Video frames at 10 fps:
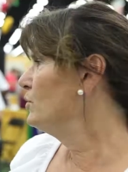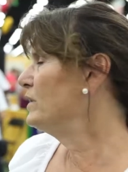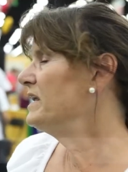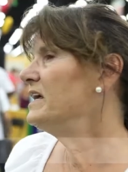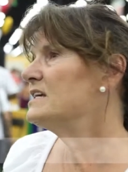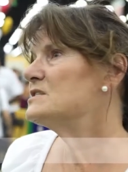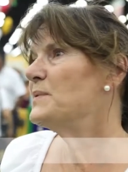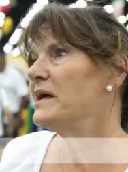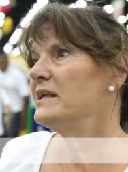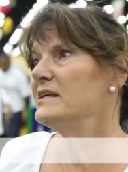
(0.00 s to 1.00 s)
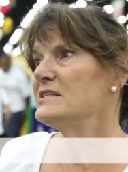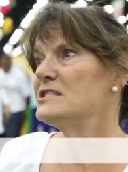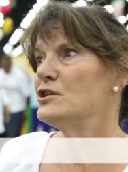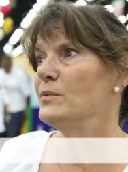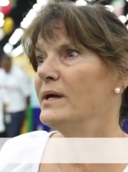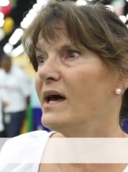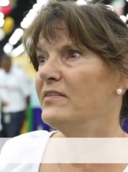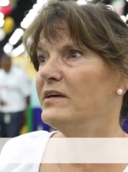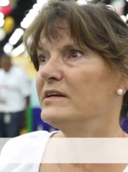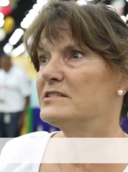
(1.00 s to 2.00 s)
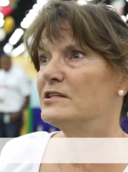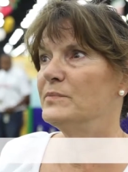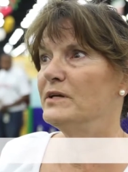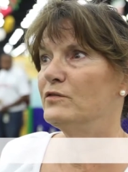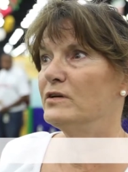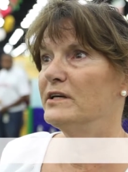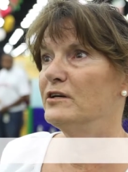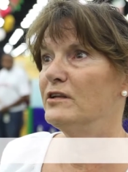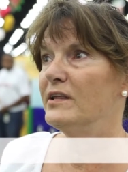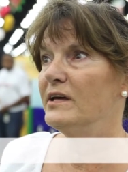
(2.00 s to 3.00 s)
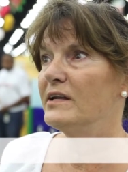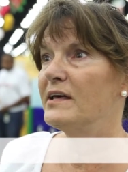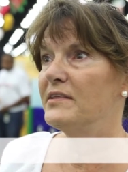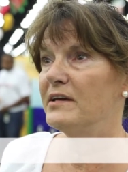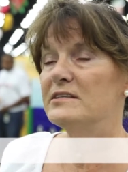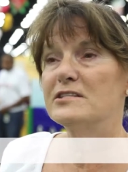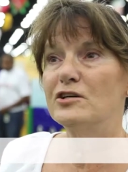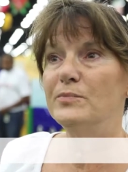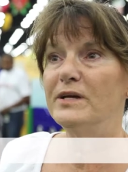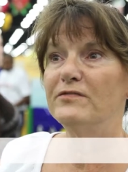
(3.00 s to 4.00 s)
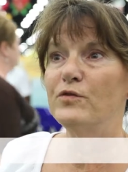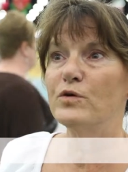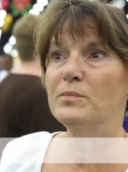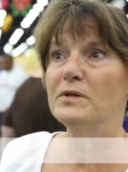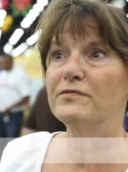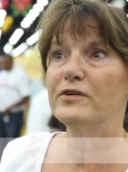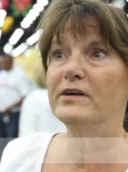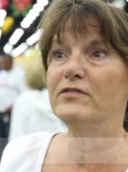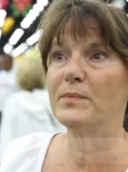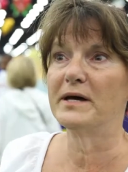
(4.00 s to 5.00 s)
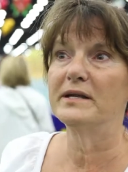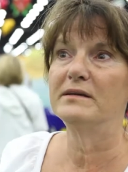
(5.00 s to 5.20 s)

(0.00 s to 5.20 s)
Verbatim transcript: When he explained this to me, I think it's going to be a really good thing, and I think it's going to be affordable for everybody.